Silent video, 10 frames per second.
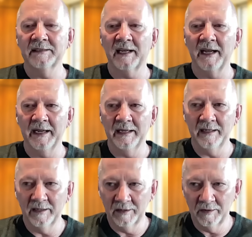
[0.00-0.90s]
as
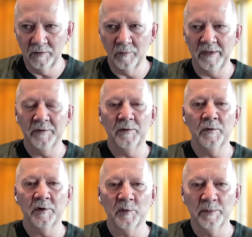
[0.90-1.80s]
I went
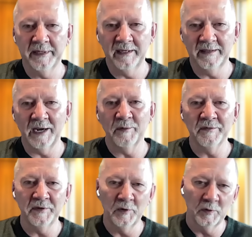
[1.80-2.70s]
through and completed that
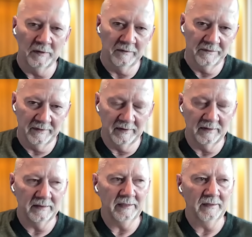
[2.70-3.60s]
review of
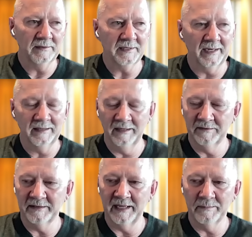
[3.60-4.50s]
the years I had
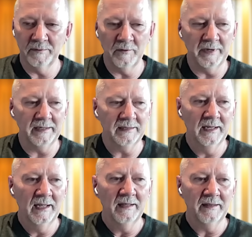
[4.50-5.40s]
lived at that point,
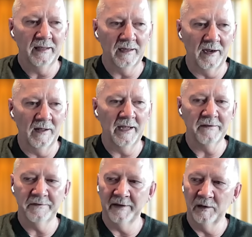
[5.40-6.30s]
all
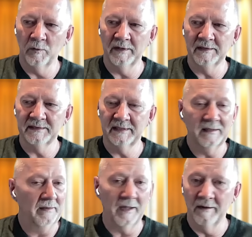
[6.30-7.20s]
I felt was
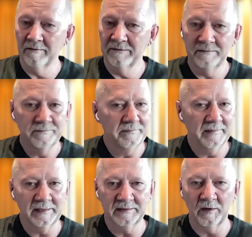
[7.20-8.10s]
love,
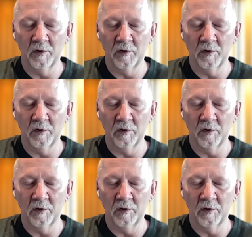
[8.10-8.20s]
this